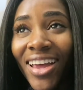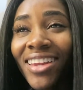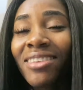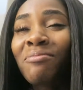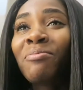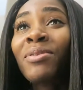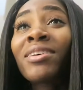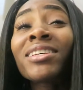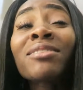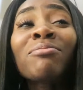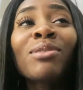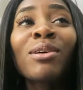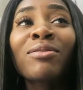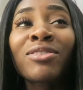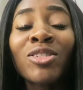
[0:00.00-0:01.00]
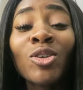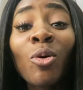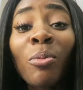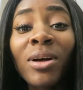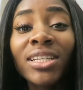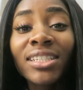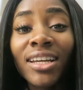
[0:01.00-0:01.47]
And it pissed me off
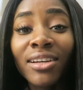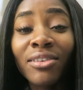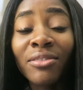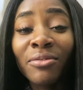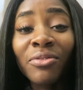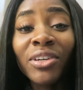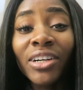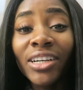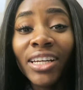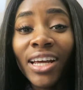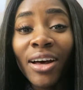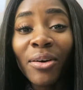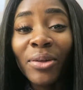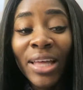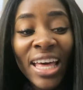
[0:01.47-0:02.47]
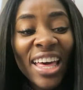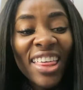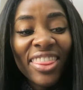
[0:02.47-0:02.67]
so much that I couldn't figure it out,